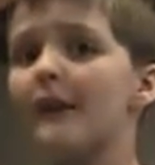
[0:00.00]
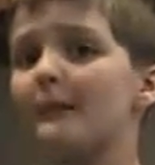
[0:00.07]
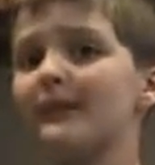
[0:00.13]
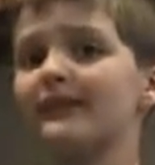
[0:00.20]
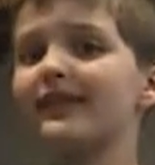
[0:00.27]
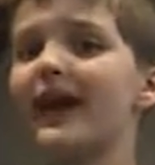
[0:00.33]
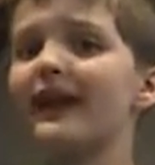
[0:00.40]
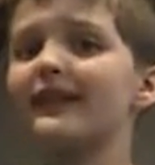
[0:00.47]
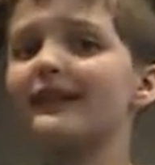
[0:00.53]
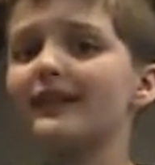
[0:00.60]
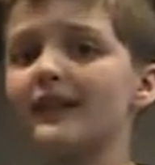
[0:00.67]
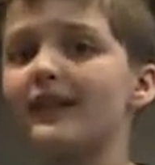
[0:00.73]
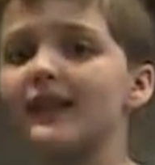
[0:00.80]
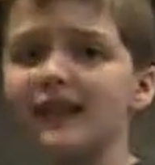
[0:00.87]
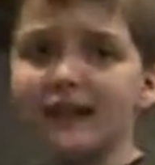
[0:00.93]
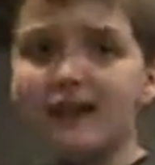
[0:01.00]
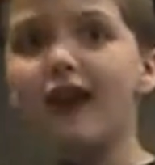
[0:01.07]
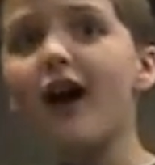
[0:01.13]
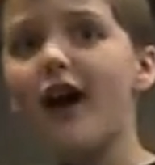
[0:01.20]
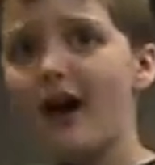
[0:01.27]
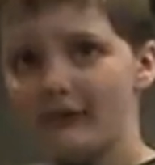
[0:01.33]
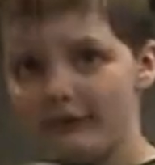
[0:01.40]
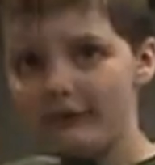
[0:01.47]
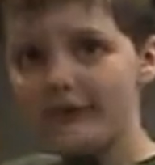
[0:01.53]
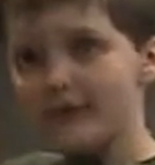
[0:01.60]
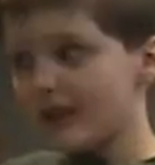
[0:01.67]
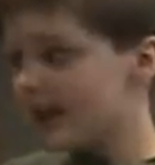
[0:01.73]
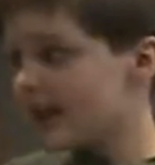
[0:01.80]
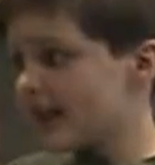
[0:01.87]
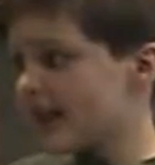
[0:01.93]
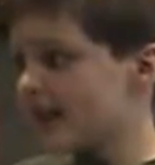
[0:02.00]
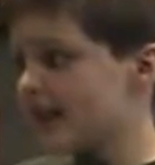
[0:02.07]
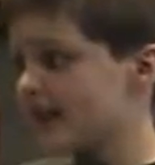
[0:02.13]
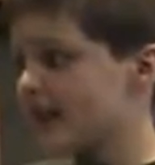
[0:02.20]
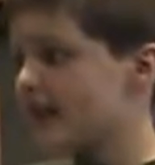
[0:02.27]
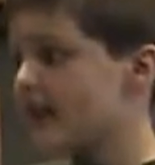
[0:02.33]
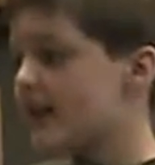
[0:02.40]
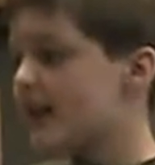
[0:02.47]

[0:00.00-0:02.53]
but that stuff is